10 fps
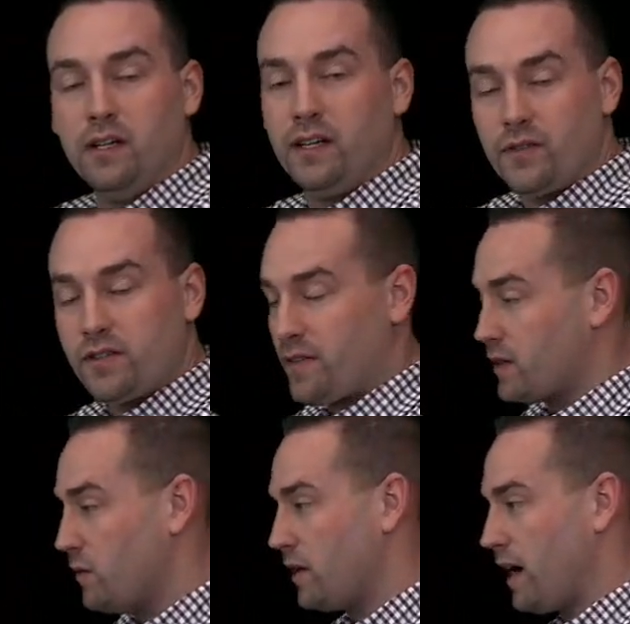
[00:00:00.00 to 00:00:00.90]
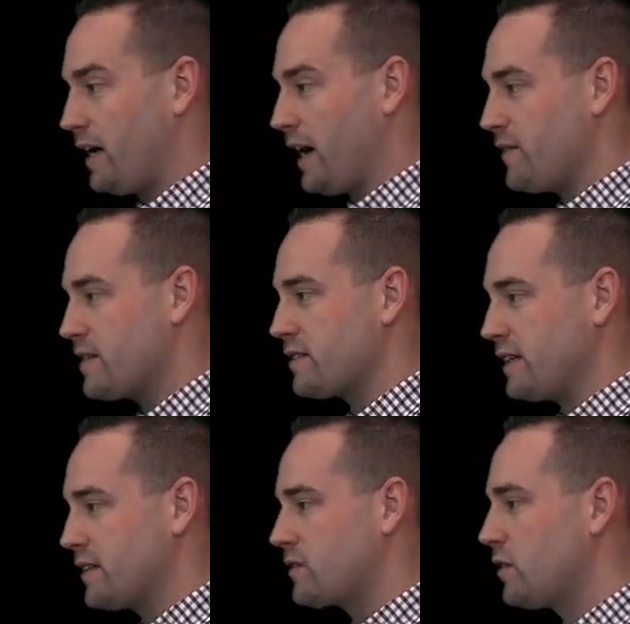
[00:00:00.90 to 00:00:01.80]
If there's nothing going on,
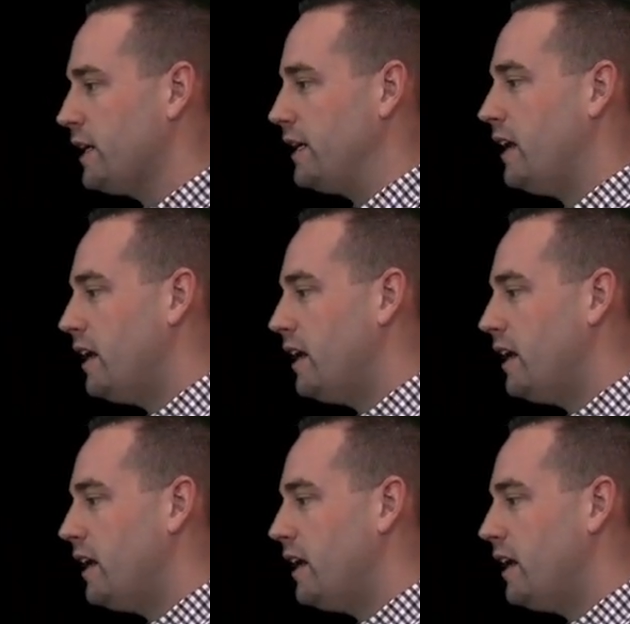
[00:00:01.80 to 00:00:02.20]
obviously it's green.